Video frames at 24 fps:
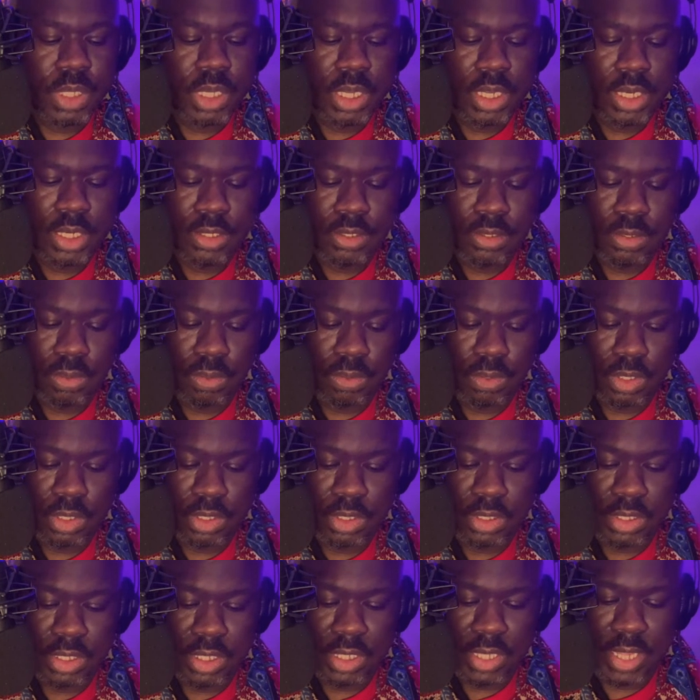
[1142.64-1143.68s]
Any soul can
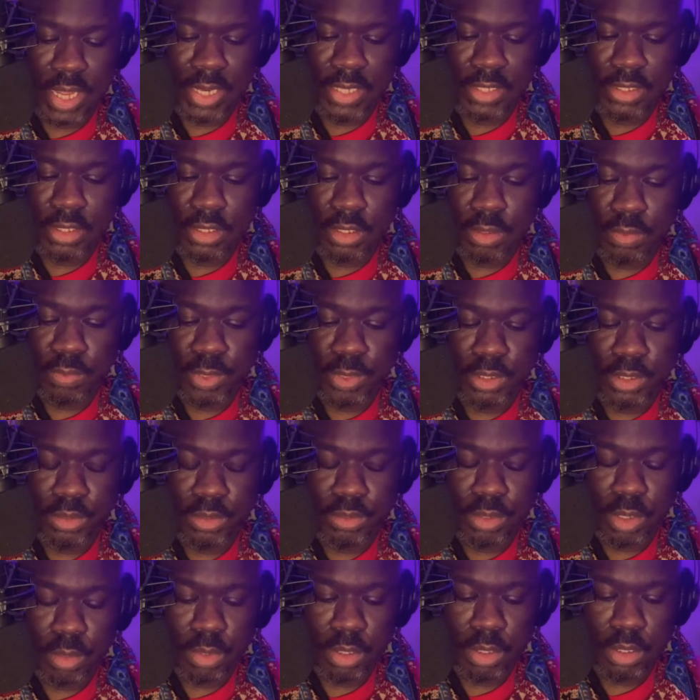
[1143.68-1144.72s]
see that isn't her real
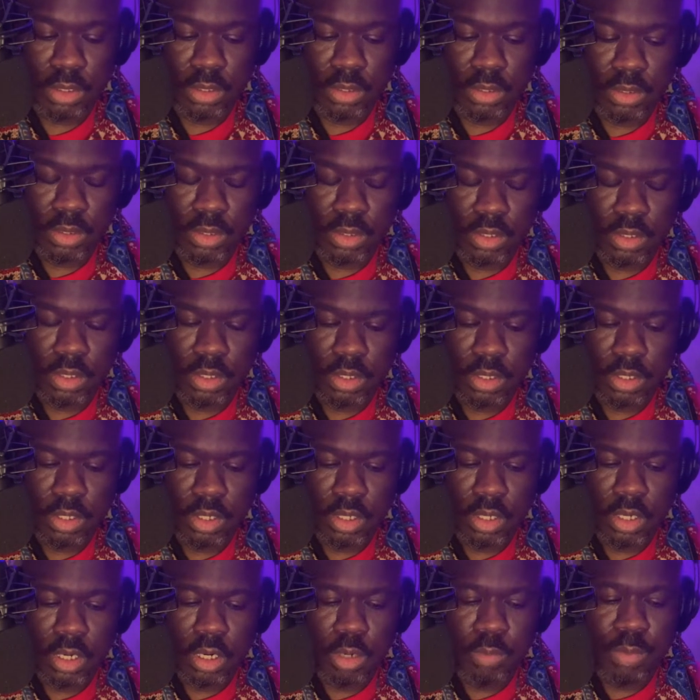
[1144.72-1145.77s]
trouble.
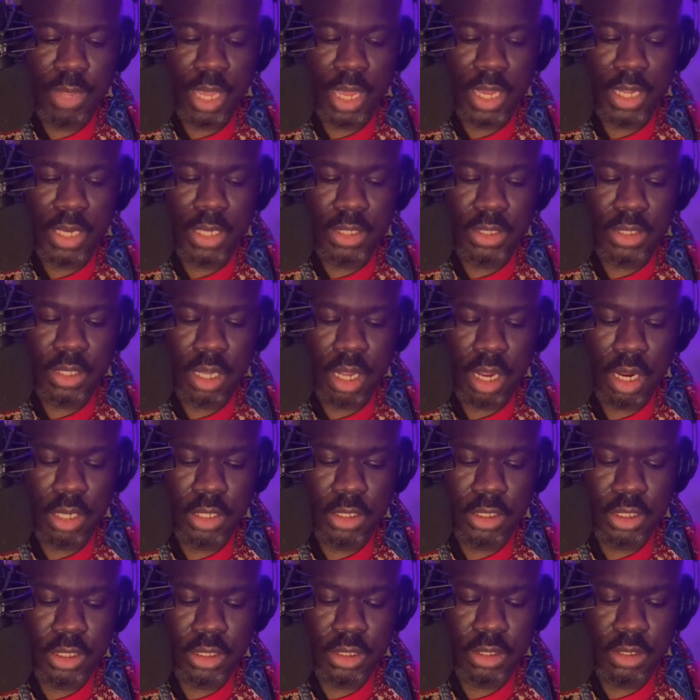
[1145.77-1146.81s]
Her pain is
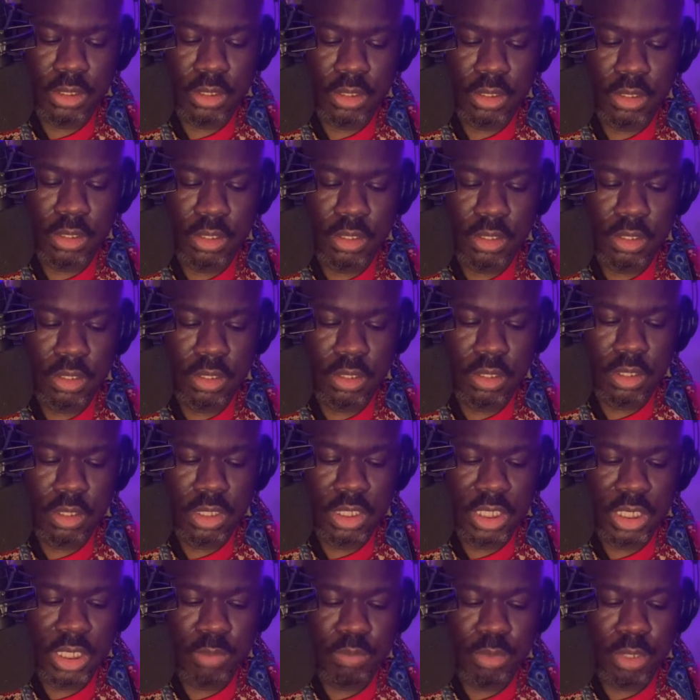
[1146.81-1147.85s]
larger,
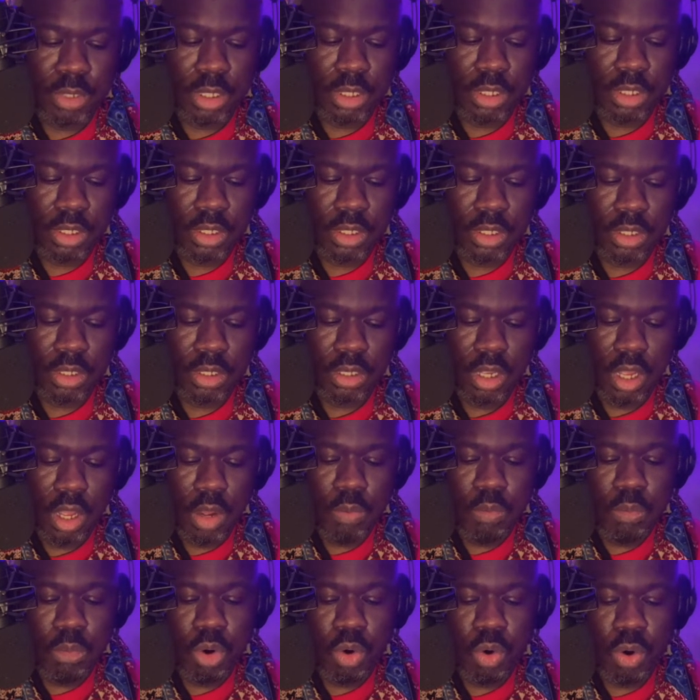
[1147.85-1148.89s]
deeper,
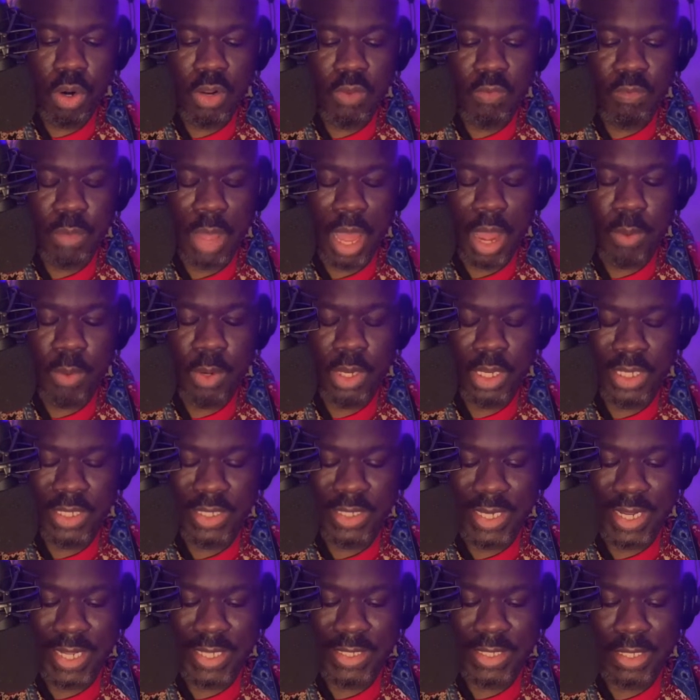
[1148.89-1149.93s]
born of
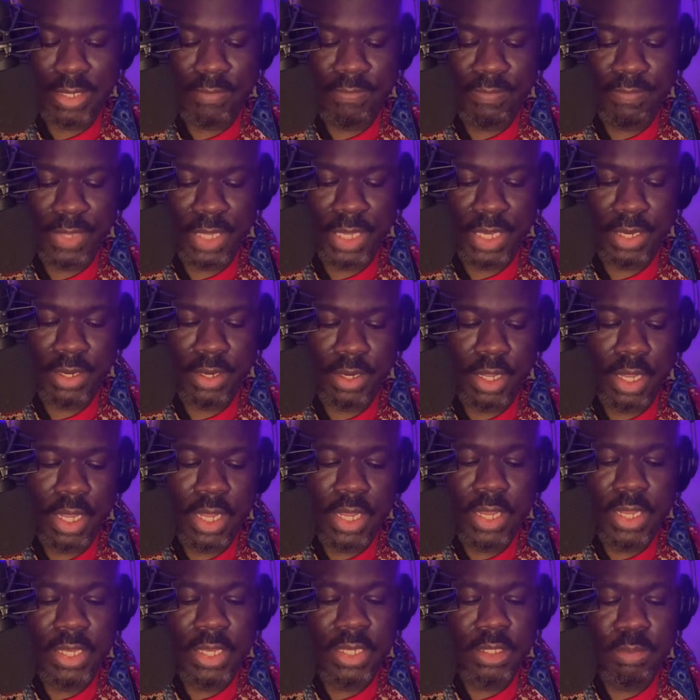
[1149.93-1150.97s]
powerlessness and fear.
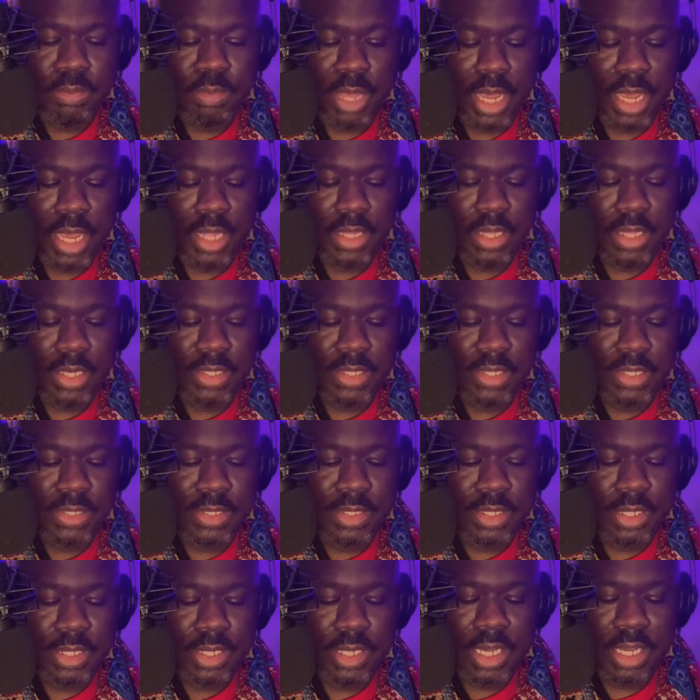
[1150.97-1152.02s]
It is a pain that
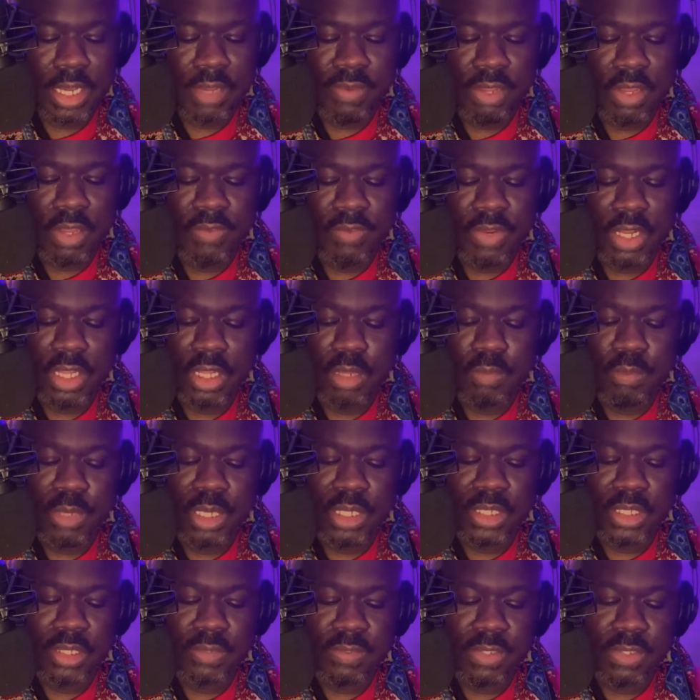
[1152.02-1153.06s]
doesn't leave, even in the
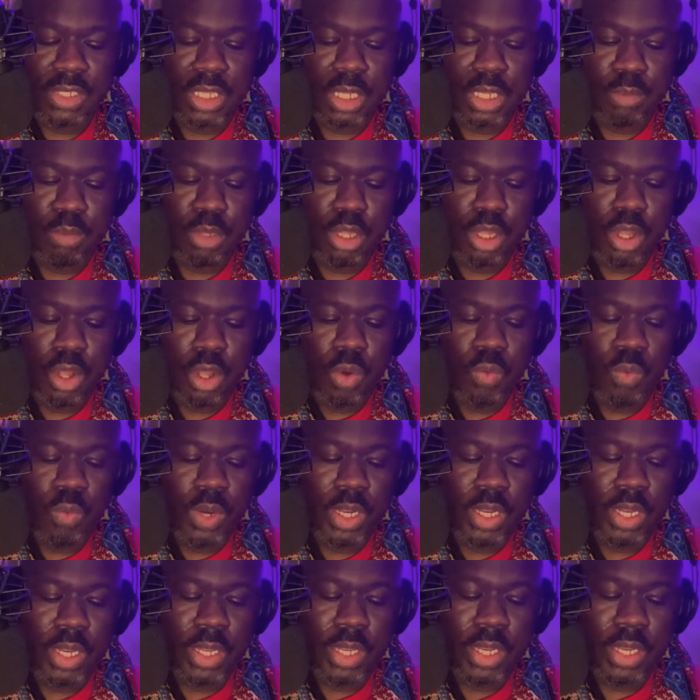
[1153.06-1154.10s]
midst of sleep,
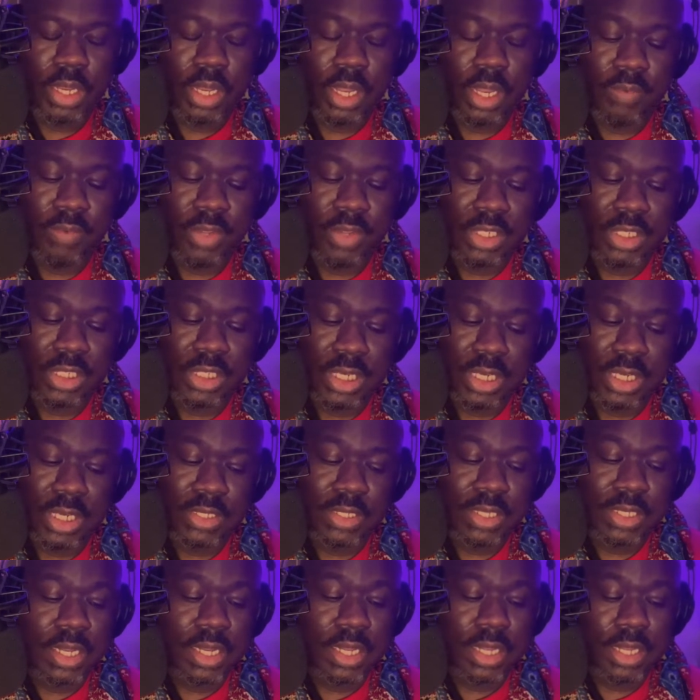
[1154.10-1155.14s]
what little of it she
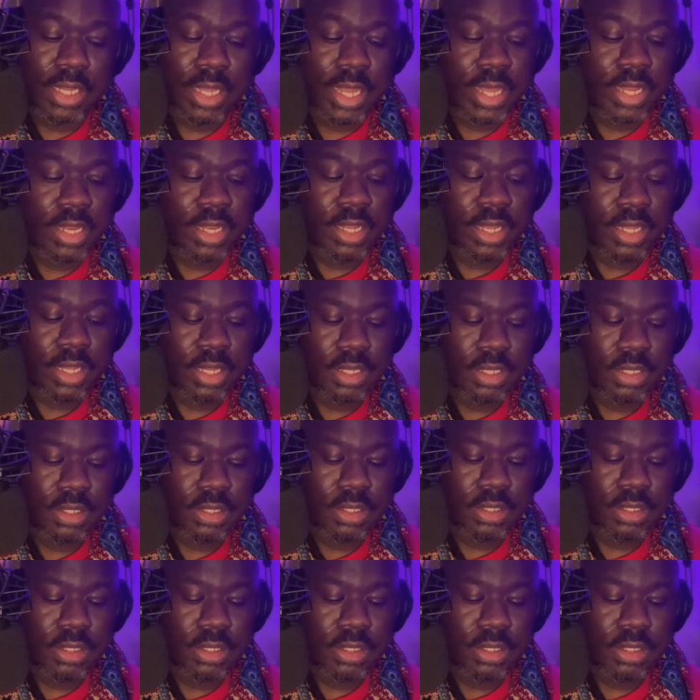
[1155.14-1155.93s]
is getting lately.